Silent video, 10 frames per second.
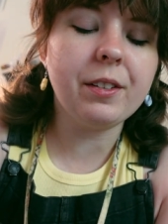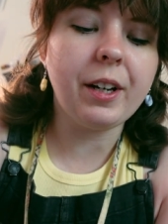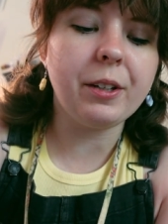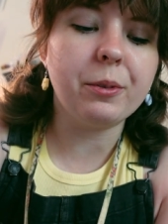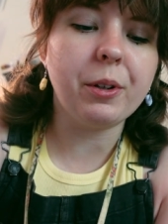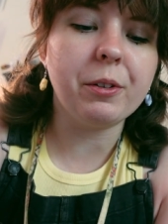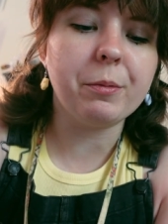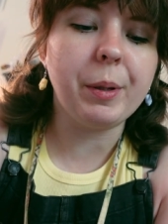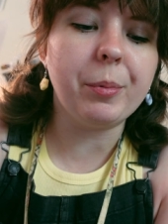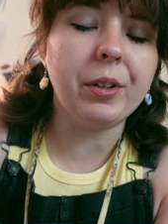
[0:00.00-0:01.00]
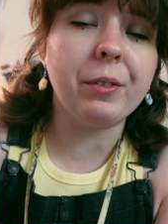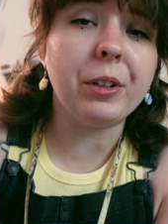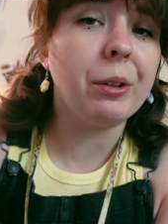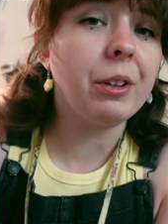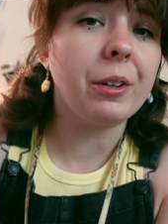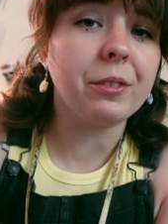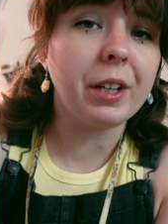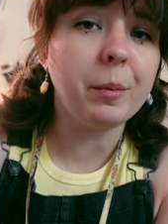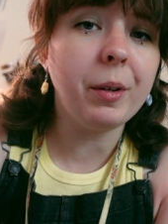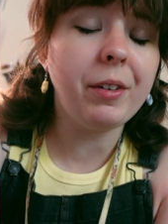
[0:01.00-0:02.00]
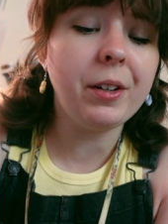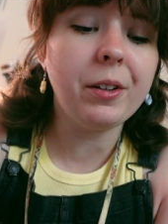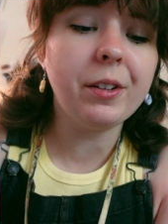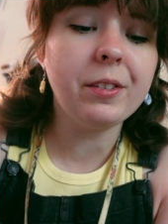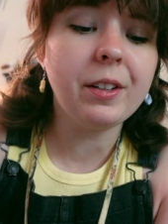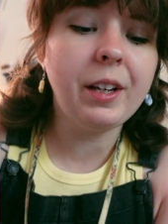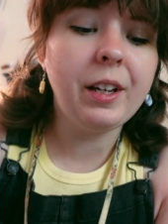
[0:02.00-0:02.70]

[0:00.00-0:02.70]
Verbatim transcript: I don't know if people even know that there's gonna be vendors.